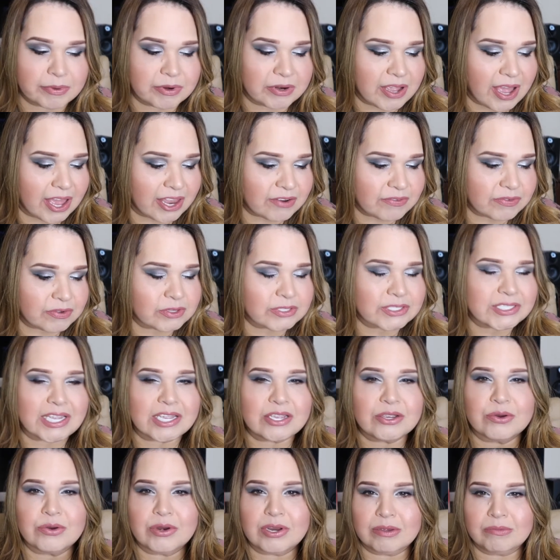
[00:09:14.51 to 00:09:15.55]
It kind of feels
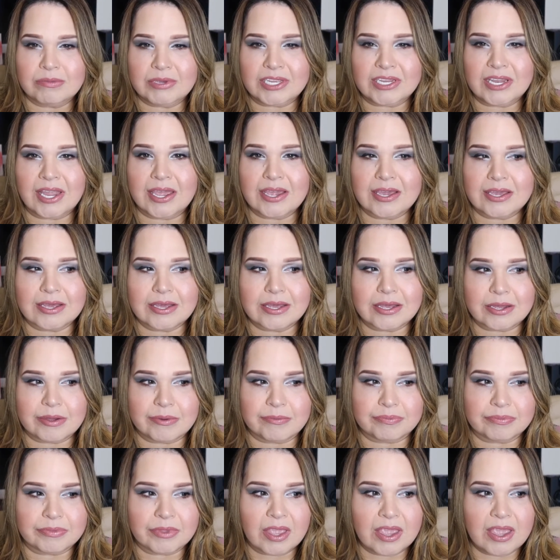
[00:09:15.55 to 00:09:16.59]
like creamy, like
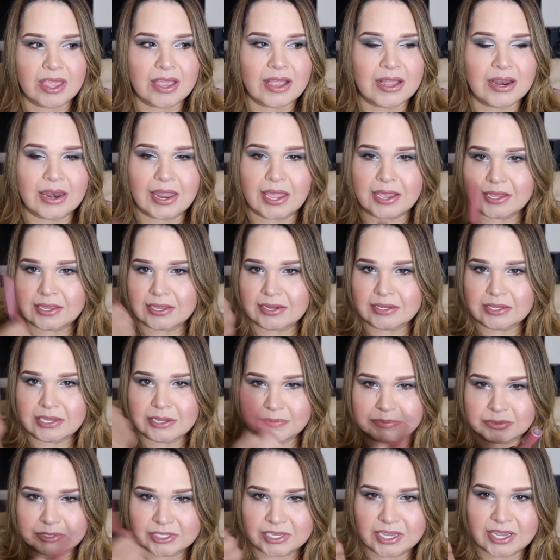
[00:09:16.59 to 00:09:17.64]
um, like a
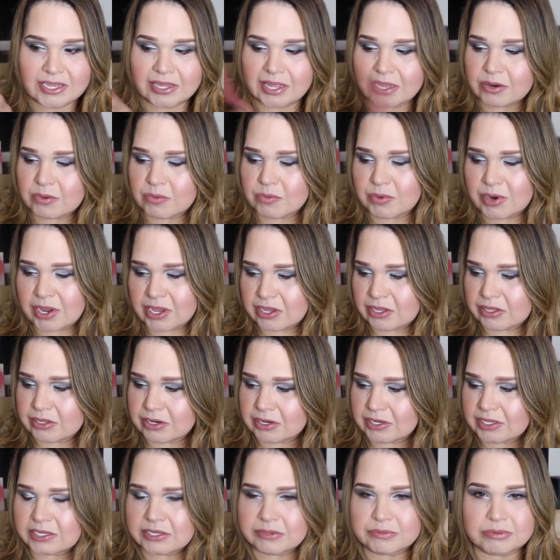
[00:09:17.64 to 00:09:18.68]
lipstick, like a
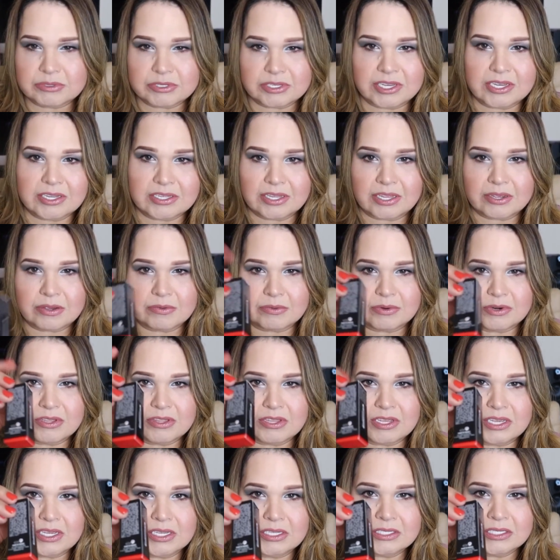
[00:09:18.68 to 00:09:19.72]
regular lipstick, like one of
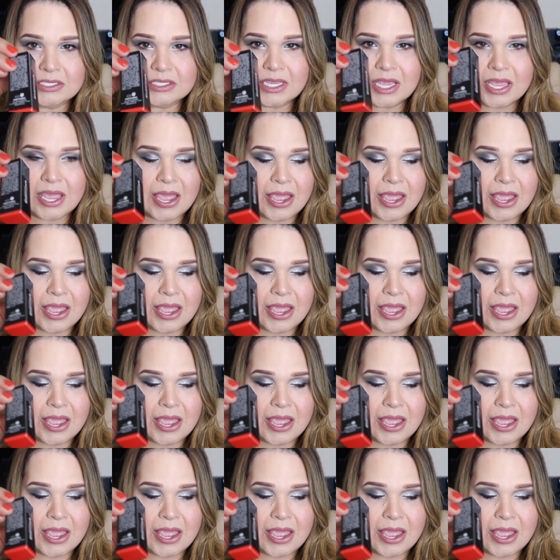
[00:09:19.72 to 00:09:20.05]
these.